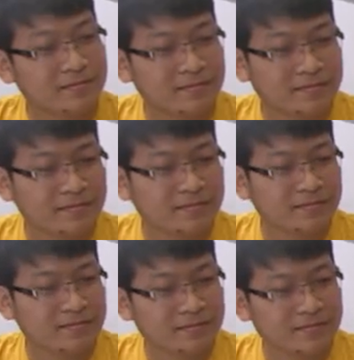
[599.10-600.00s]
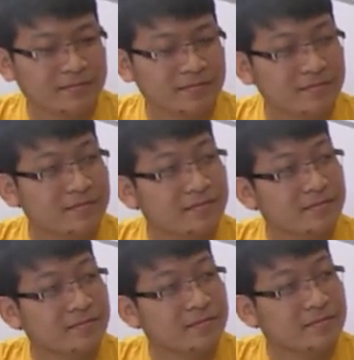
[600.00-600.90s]

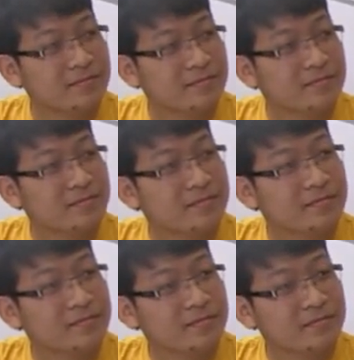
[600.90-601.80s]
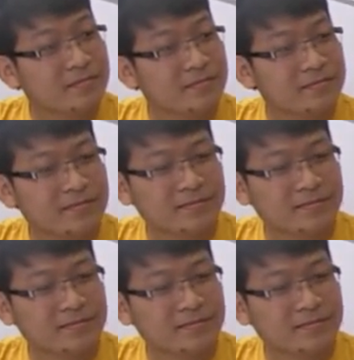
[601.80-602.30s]
This person isn't speaking.